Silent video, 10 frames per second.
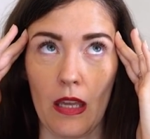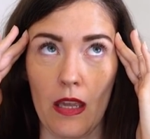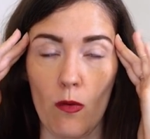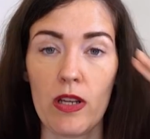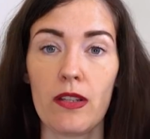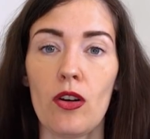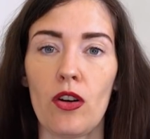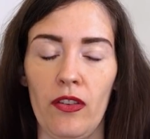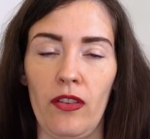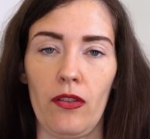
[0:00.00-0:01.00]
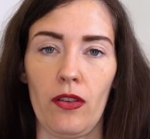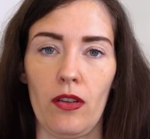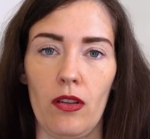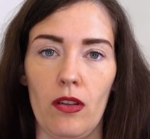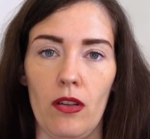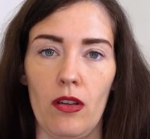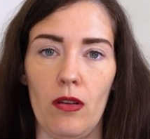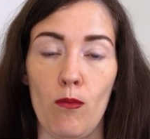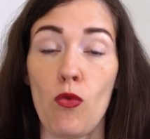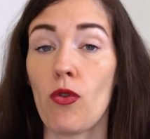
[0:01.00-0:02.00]
It was a lot
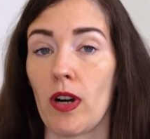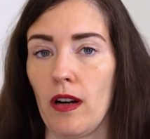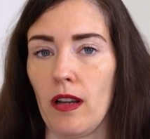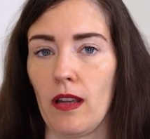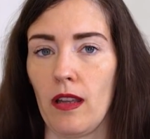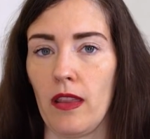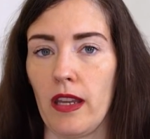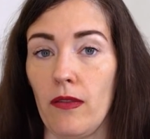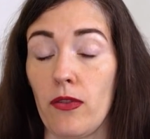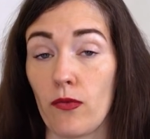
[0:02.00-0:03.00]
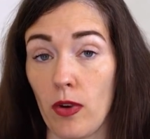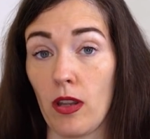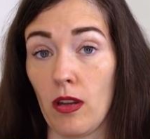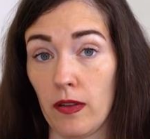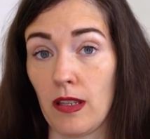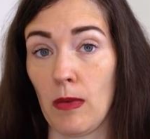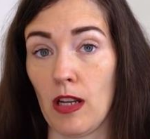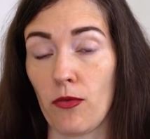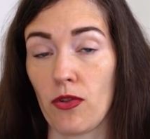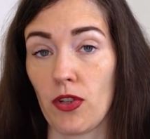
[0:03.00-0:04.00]
more than if you run a
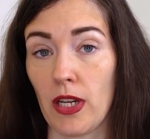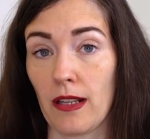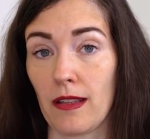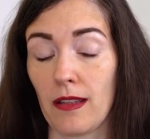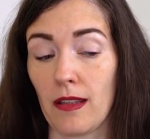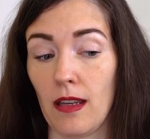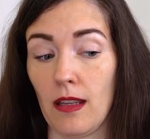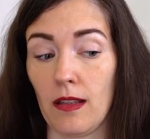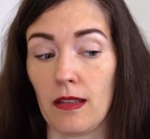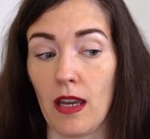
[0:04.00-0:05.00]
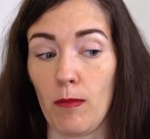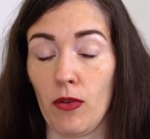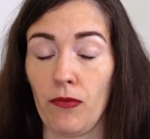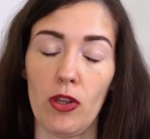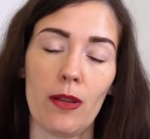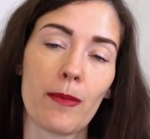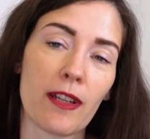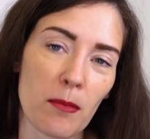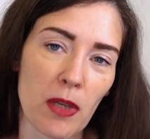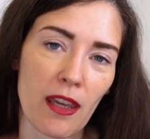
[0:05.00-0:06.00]
similar project in a time of
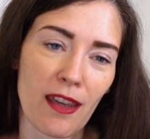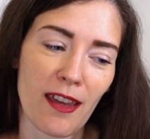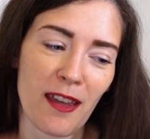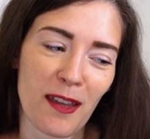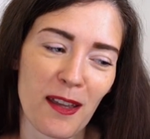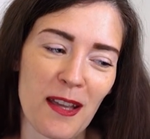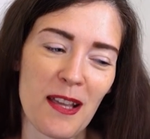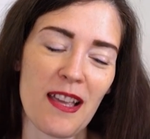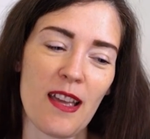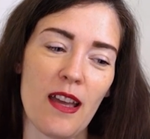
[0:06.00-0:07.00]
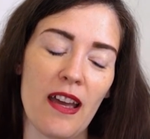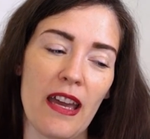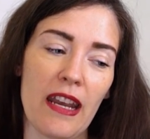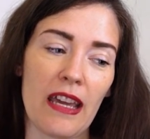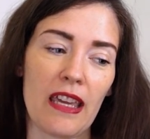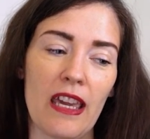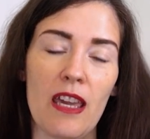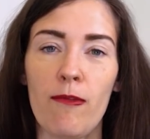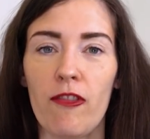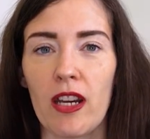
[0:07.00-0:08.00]
non-pandemic. And I
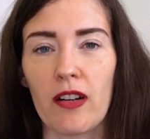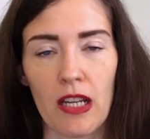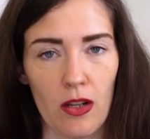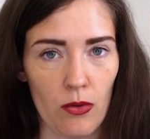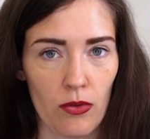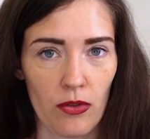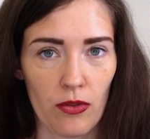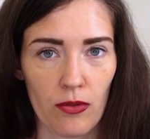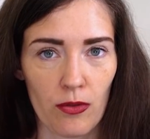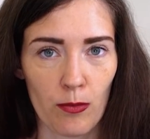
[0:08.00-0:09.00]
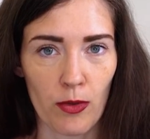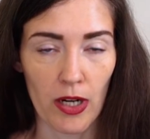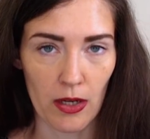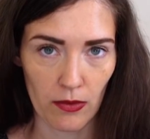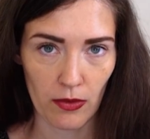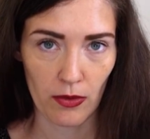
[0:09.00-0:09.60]
came very close to burnout.